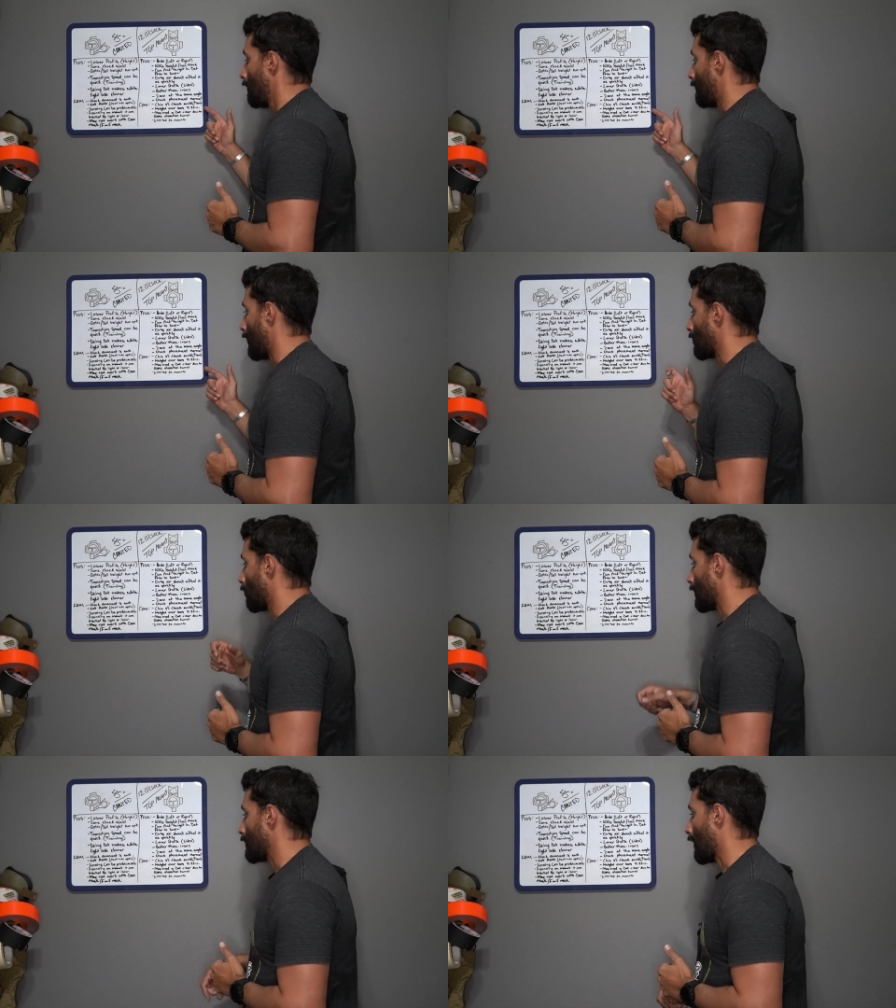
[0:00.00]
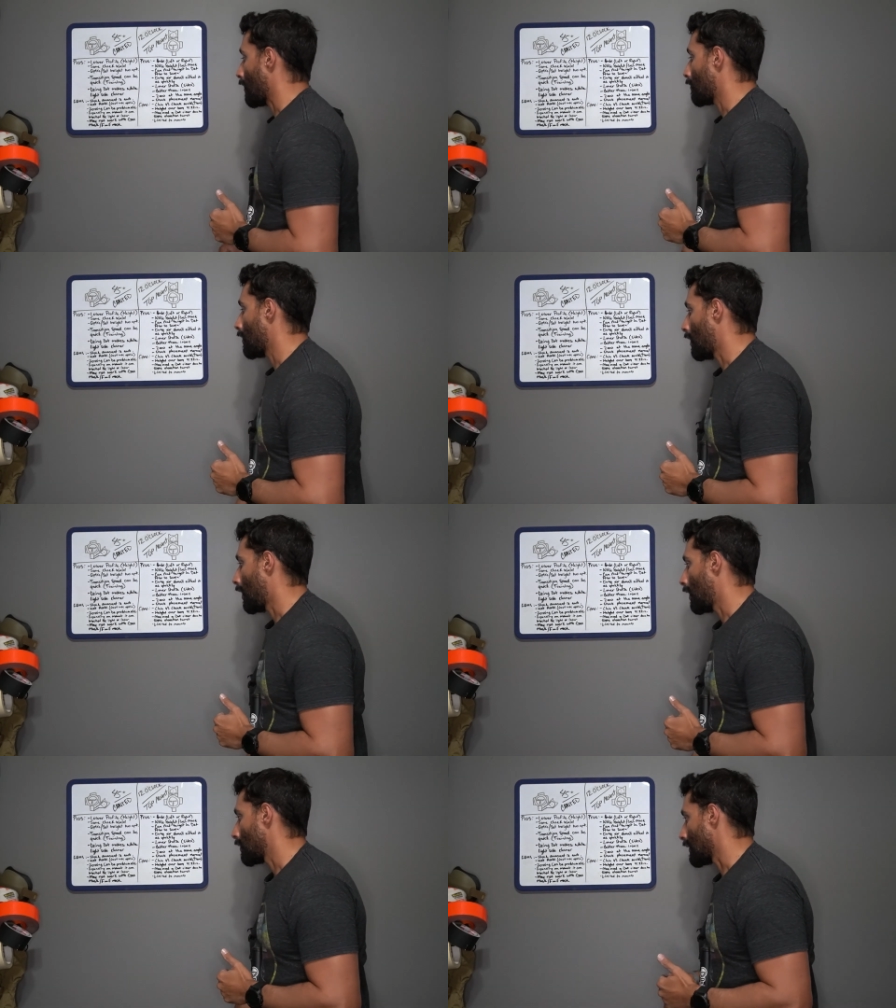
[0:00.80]
Then going down,
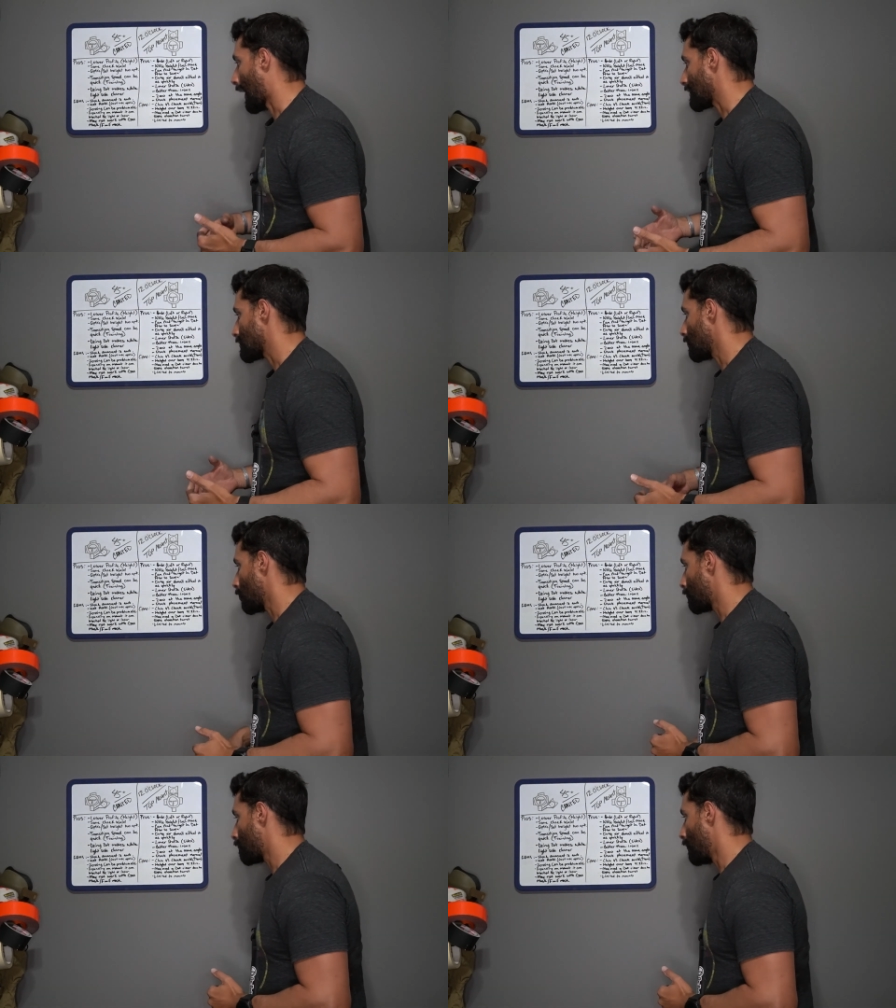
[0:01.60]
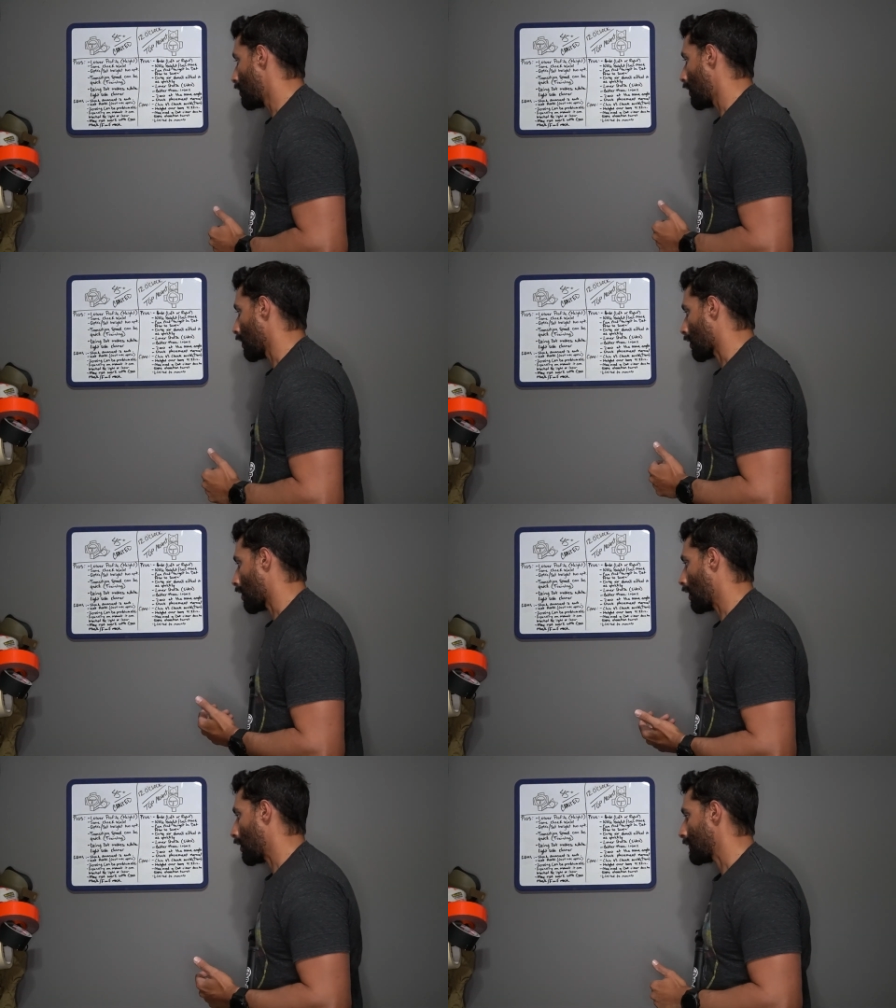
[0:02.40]
last little
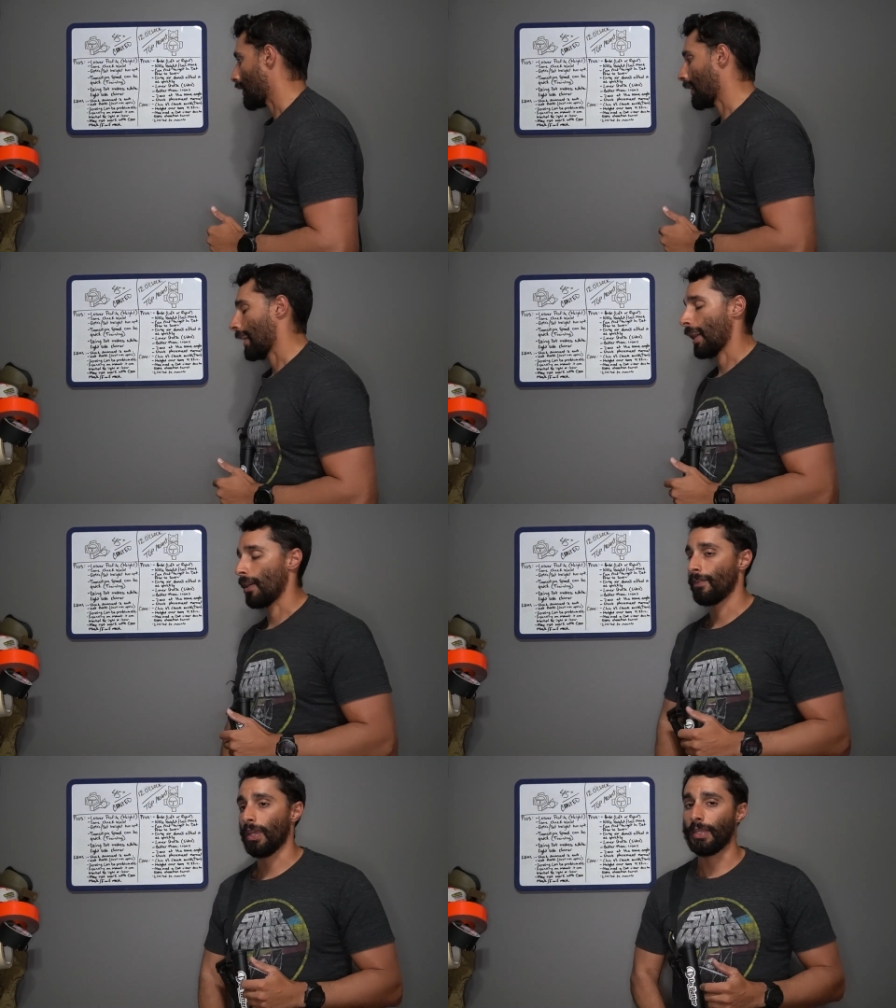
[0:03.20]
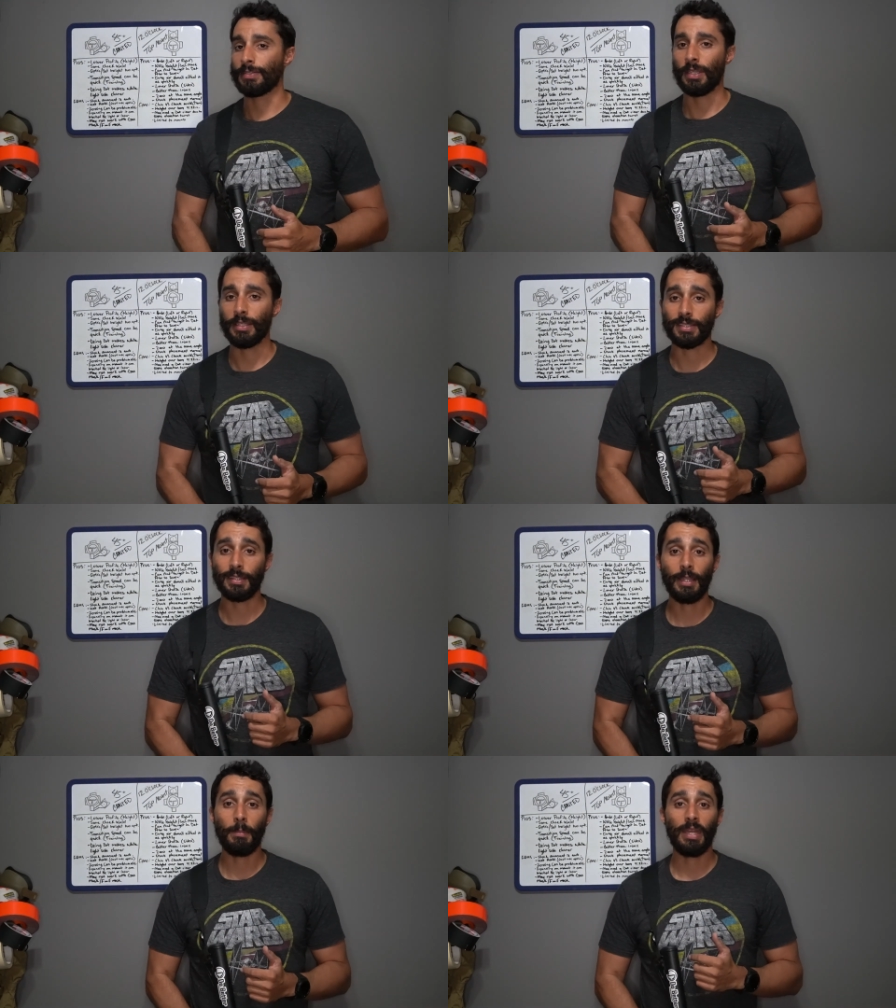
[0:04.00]
con that I have is it's
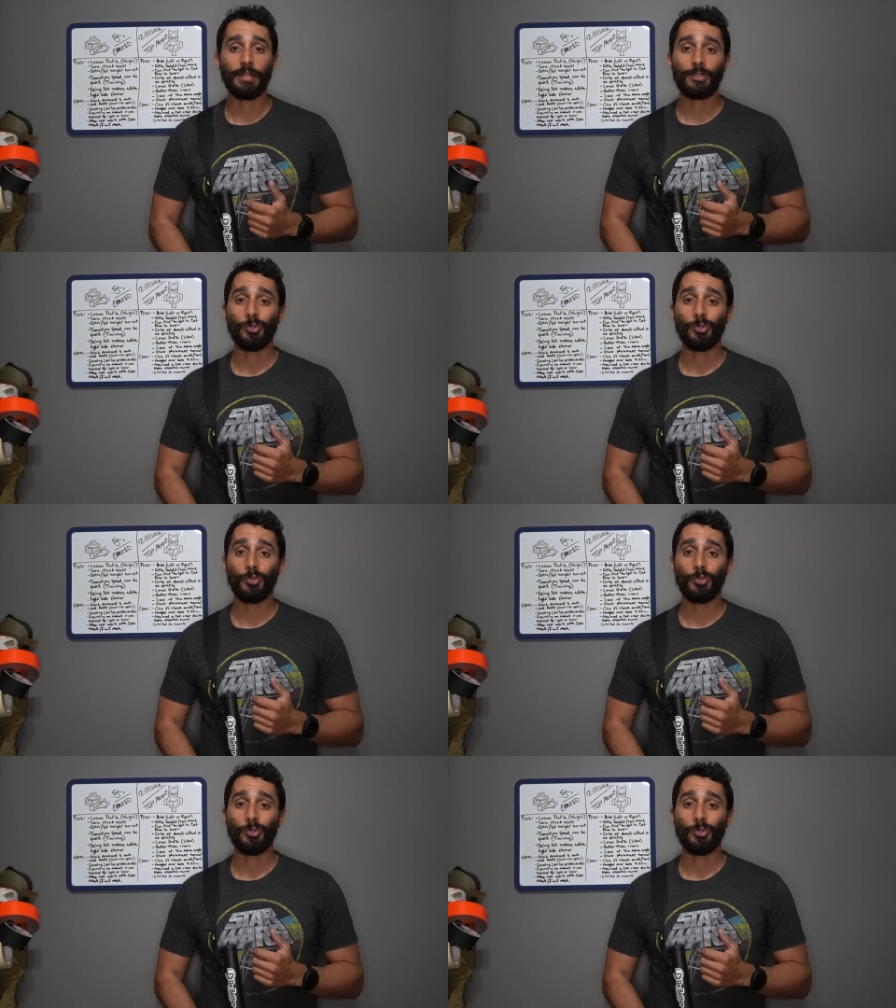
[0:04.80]
limited